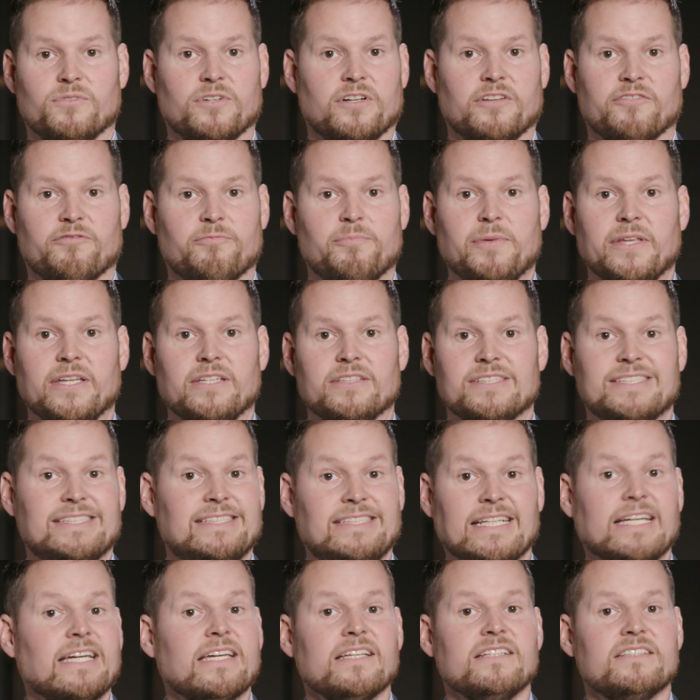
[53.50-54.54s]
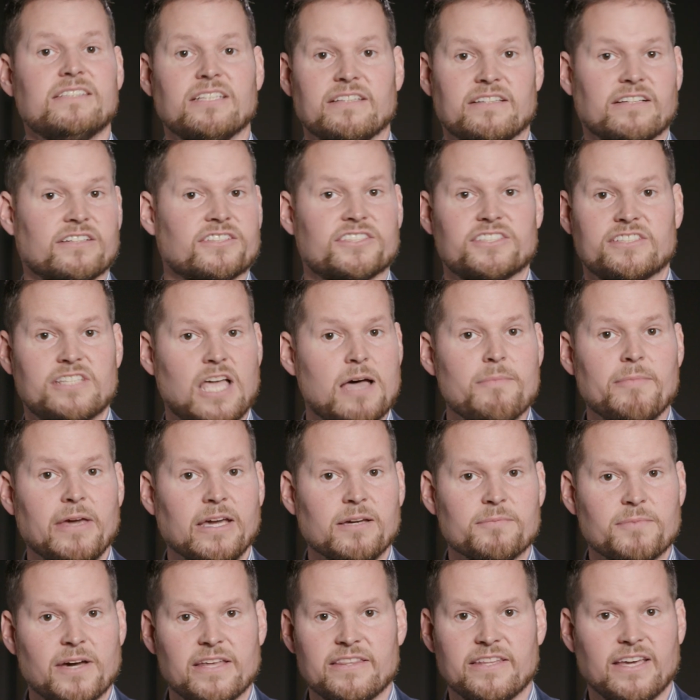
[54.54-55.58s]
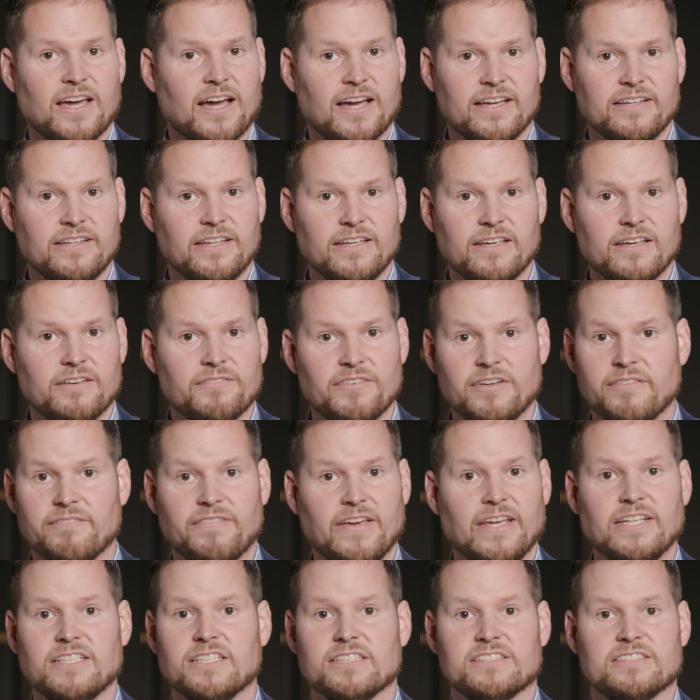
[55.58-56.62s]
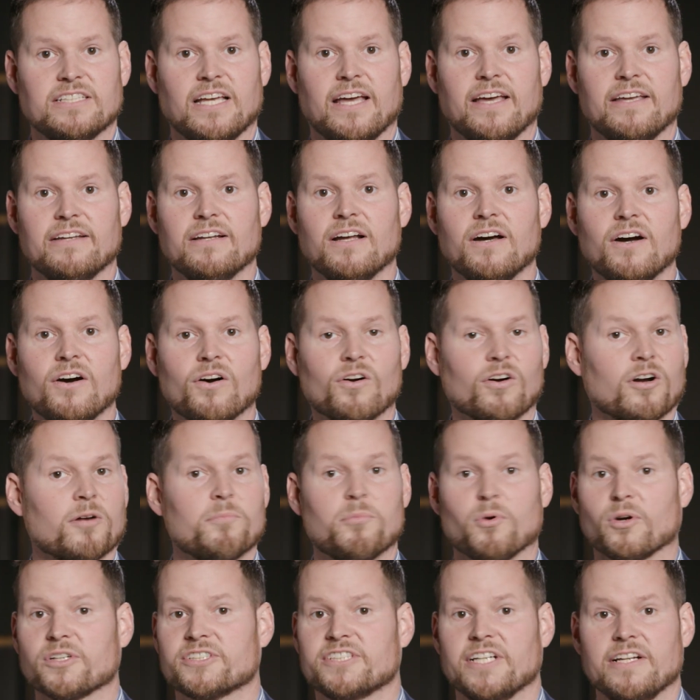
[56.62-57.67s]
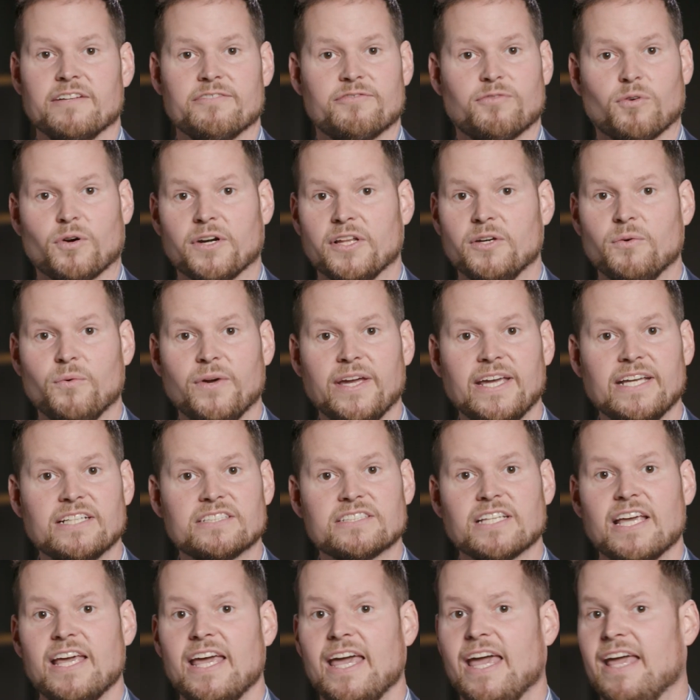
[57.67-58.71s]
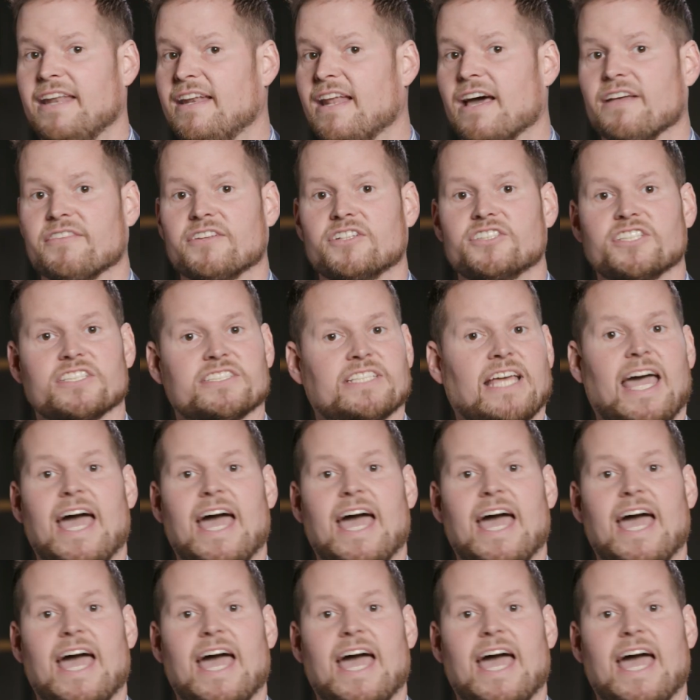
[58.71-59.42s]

have been sickened to their stomach by the idea of infanticide or abortion at 40 weeks, and now they're just